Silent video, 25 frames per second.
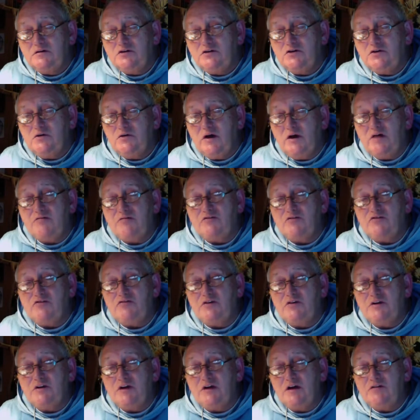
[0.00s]
You have to
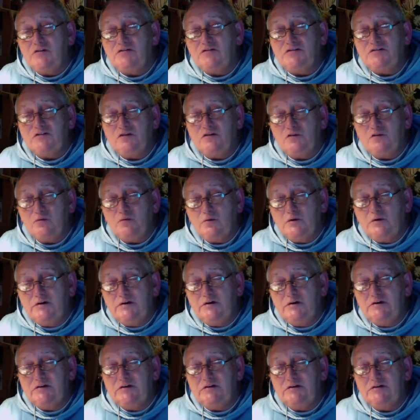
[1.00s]
renounce your
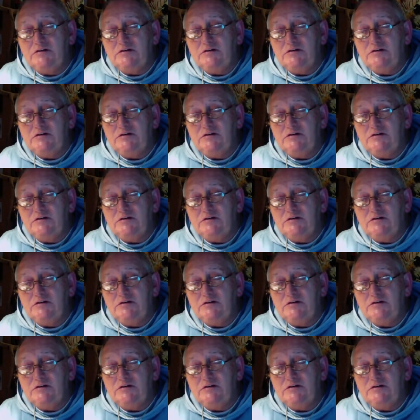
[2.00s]
will